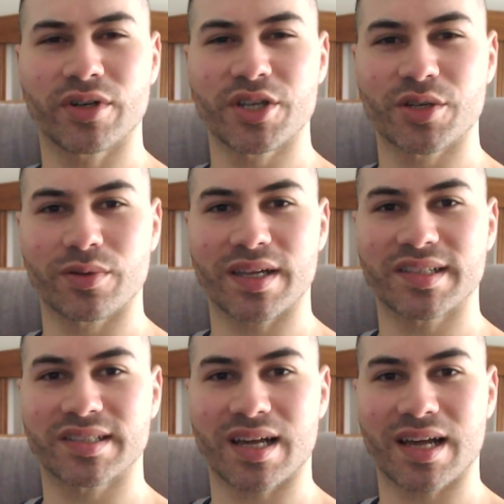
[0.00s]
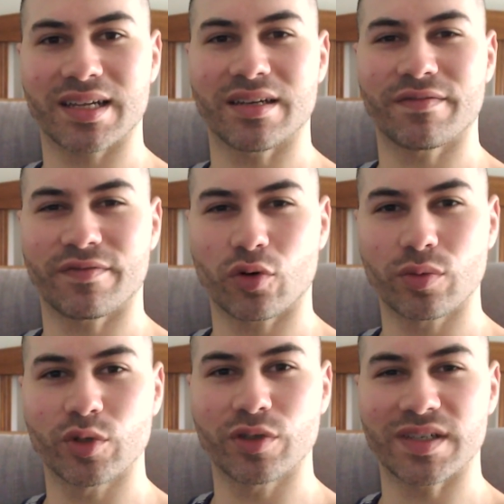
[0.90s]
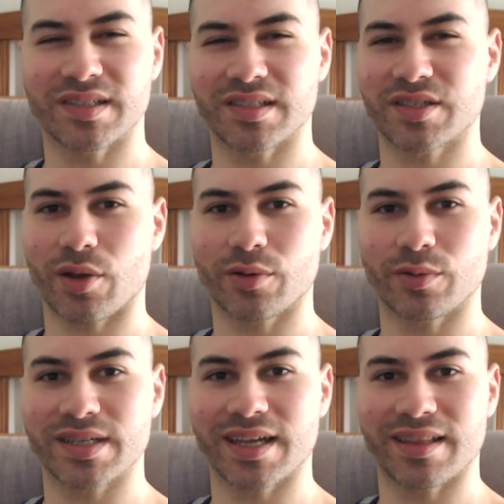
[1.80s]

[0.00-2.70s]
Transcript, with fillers: I'm pretty sure they starred in four movies in total